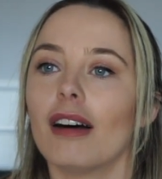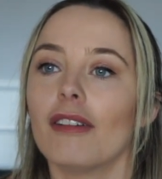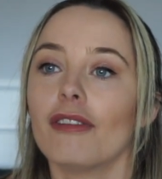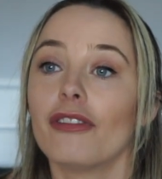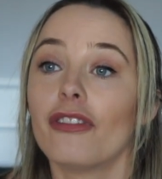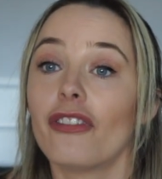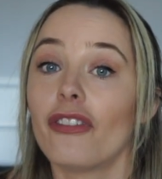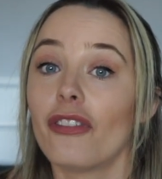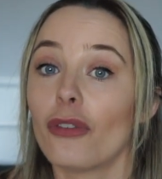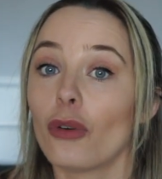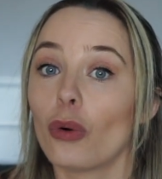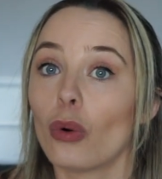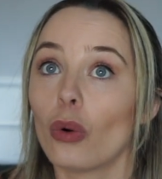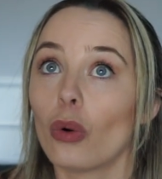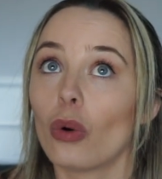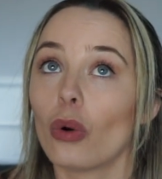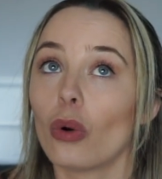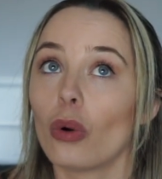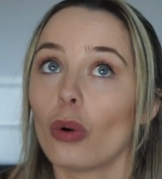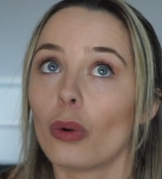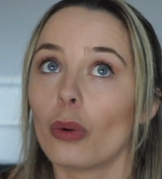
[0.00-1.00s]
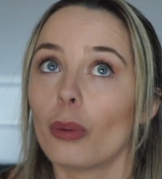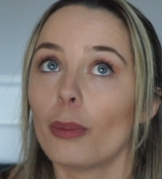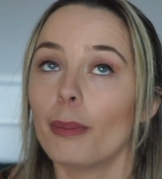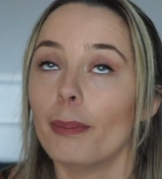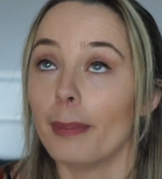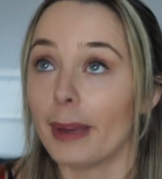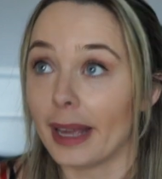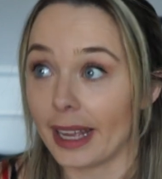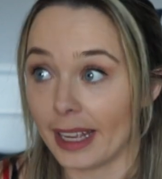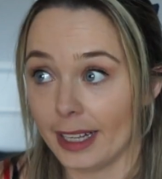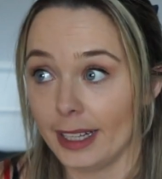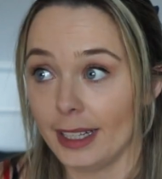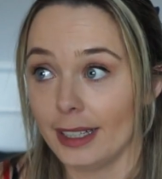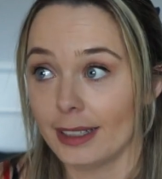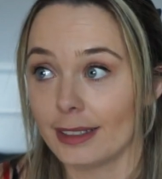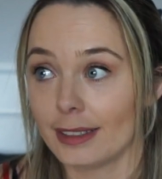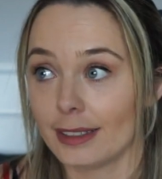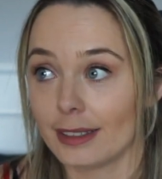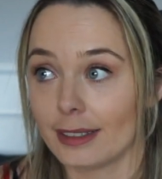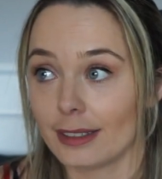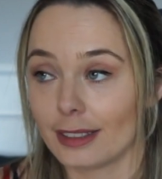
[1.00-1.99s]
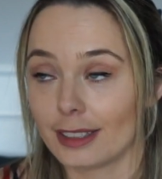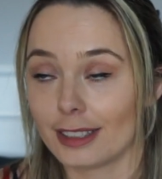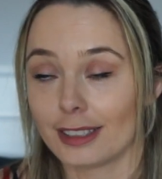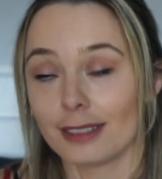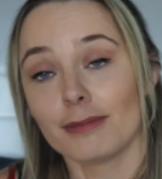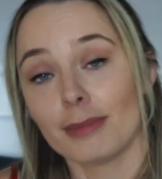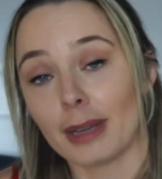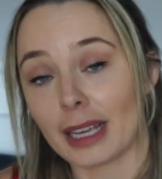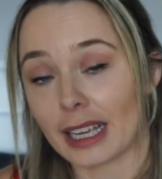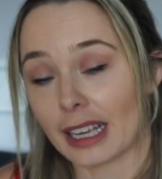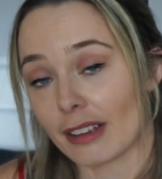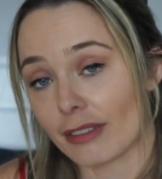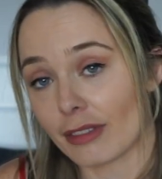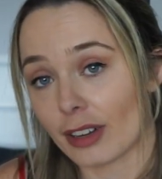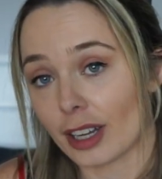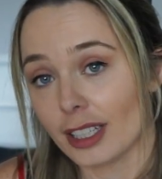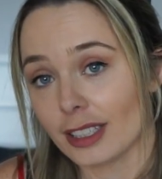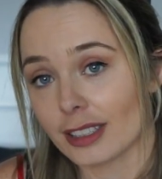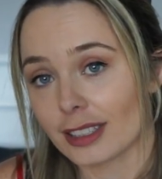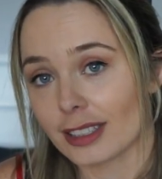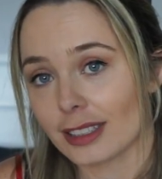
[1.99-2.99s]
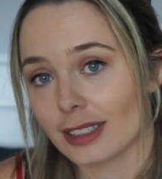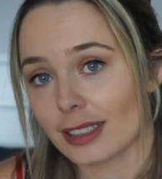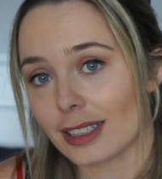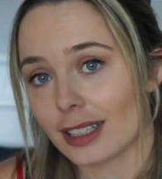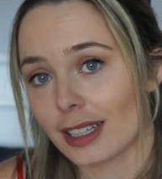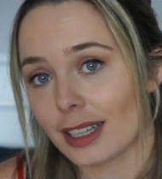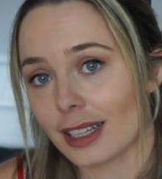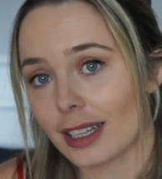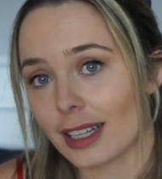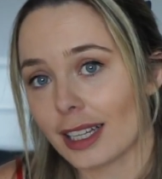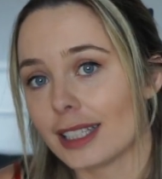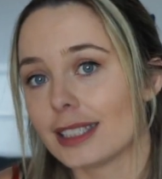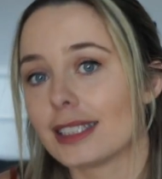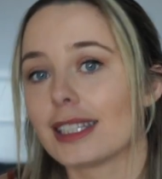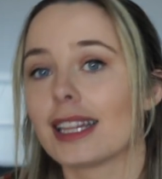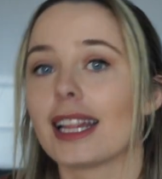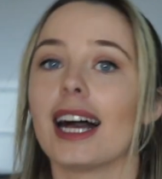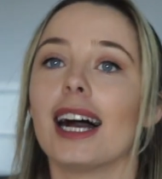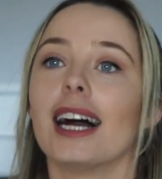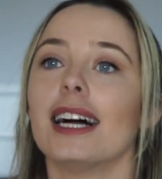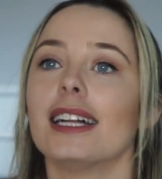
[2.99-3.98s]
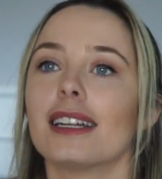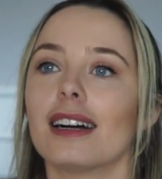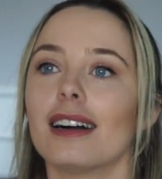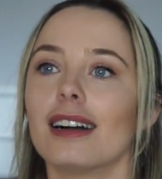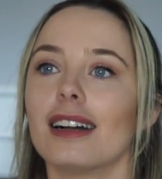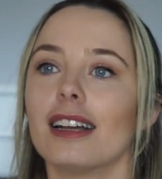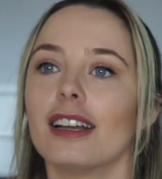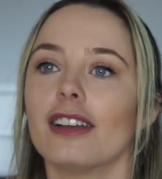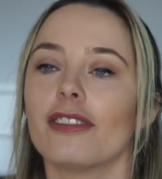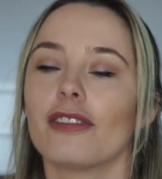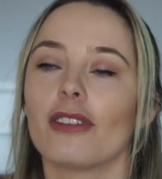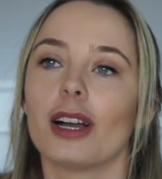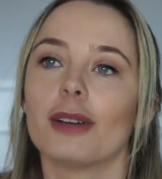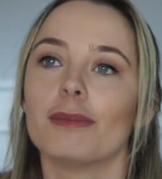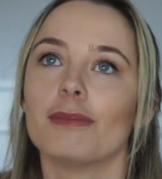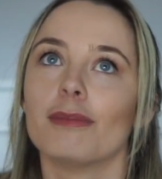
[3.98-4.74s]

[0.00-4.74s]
for me, picking fights, is that if